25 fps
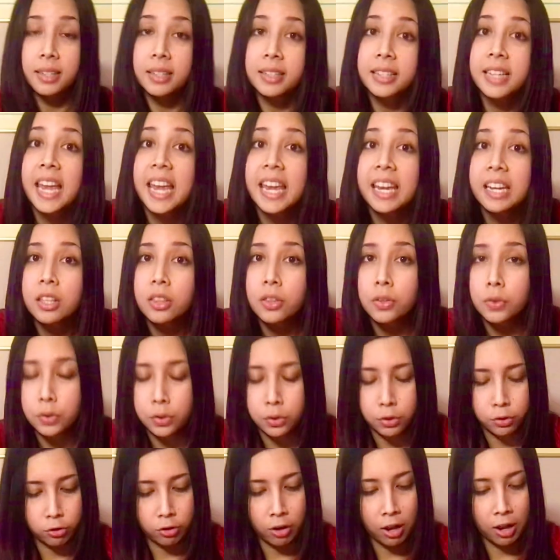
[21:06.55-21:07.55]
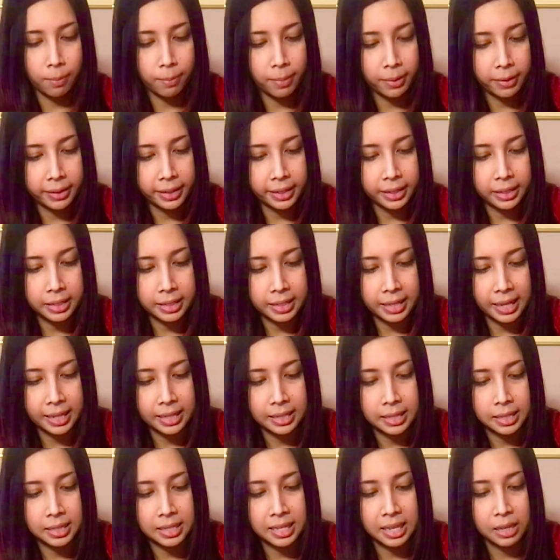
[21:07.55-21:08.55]
take those strawberry
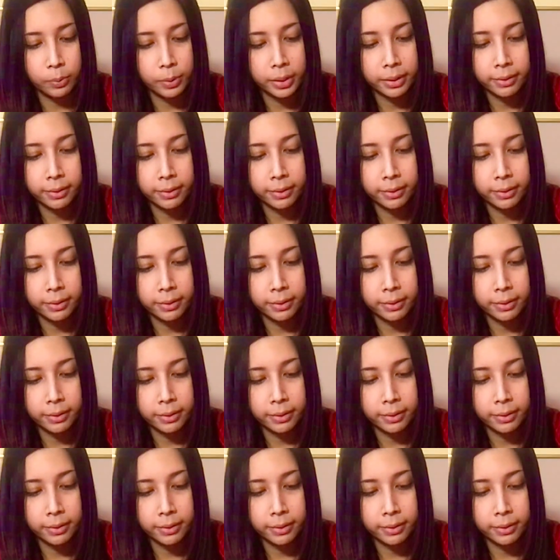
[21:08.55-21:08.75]
slices that we